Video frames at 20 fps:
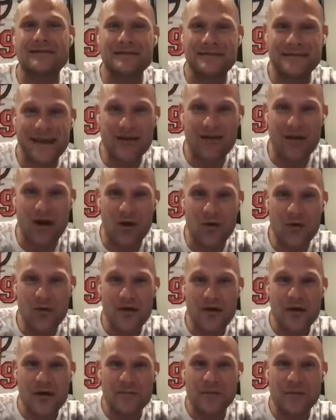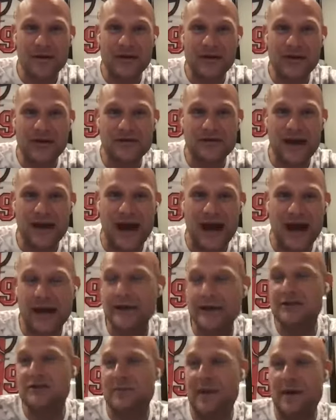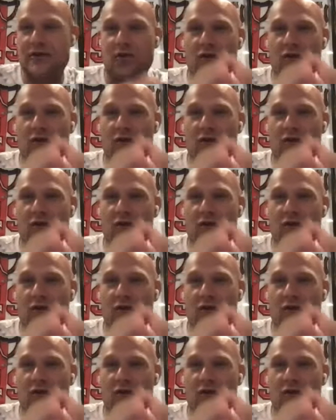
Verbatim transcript: zero because I spend